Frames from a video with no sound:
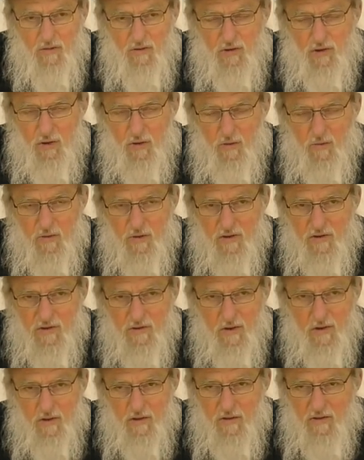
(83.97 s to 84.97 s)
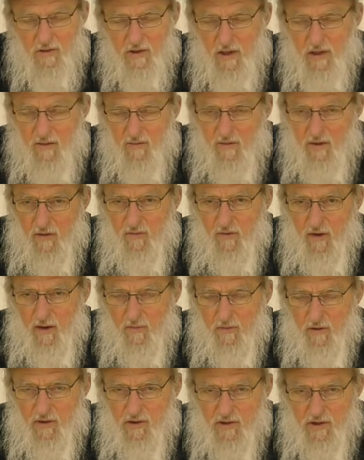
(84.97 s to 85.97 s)
to the city of Nineveh,
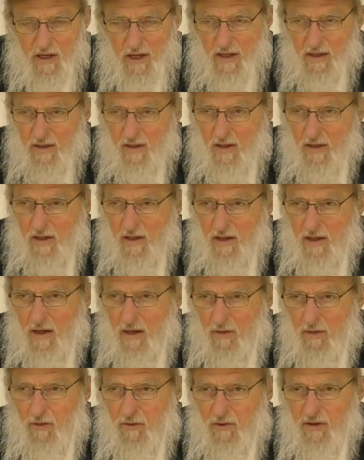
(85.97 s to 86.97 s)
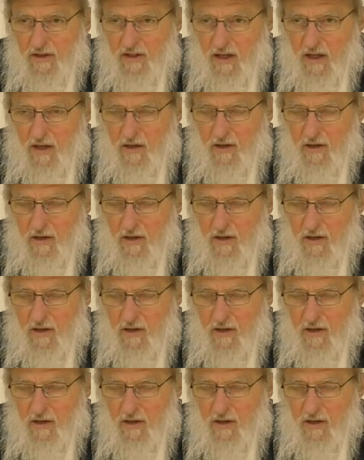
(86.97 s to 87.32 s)
I'm going to say, in 30